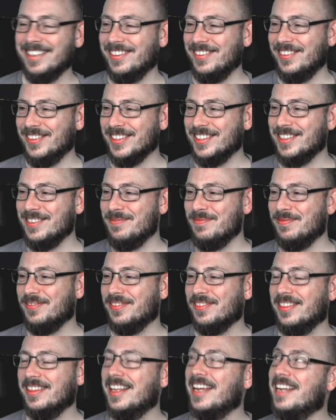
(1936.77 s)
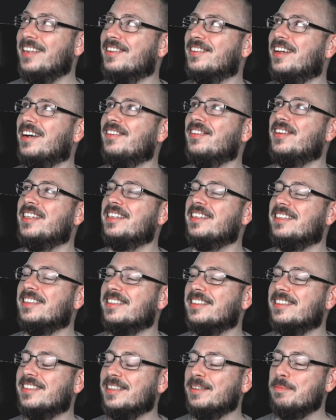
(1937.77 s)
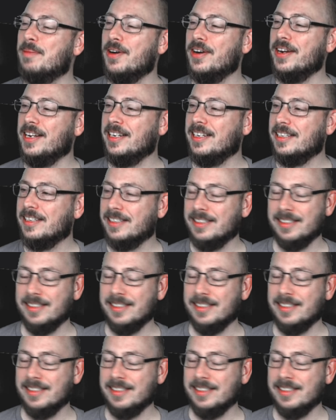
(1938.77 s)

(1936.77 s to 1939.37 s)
Awesome. Thank you, David. Good morning.